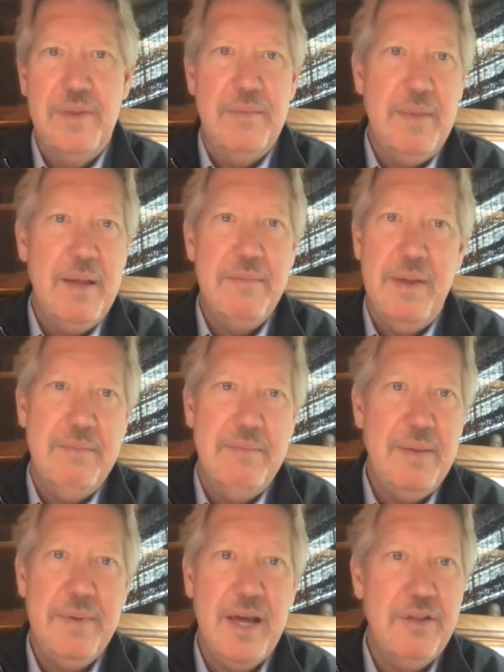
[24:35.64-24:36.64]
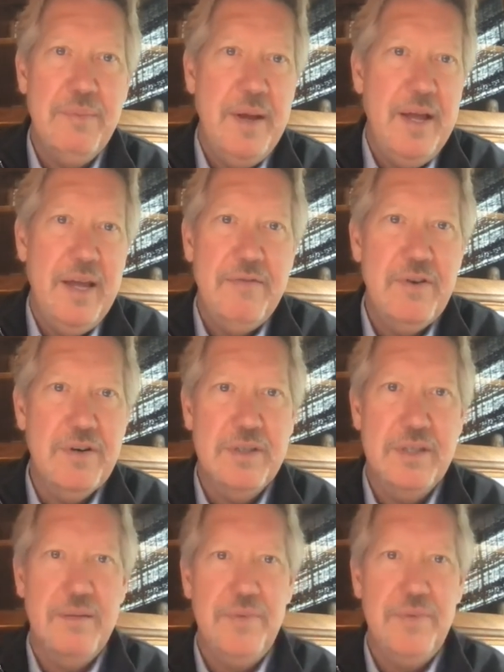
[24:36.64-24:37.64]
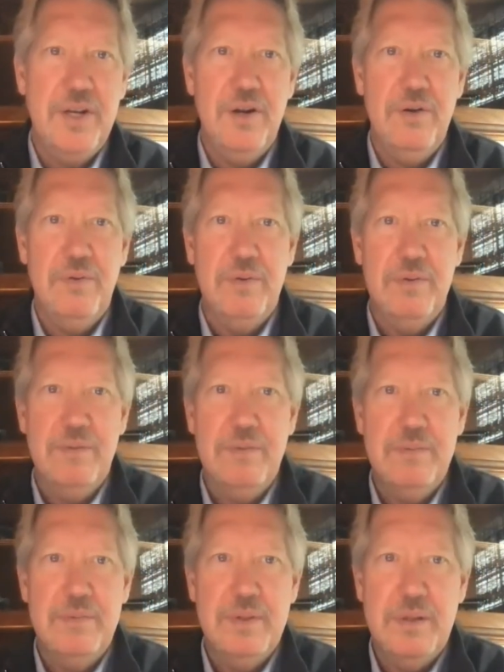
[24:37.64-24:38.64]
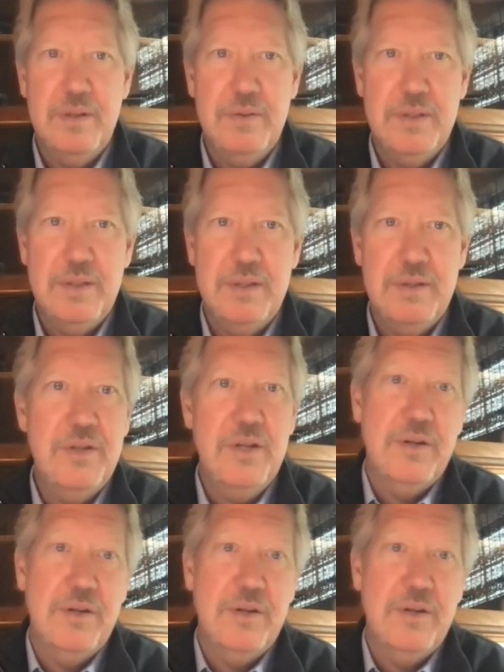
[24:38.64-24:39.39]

yep. and, and, maybe other behaviors that you know, right? And,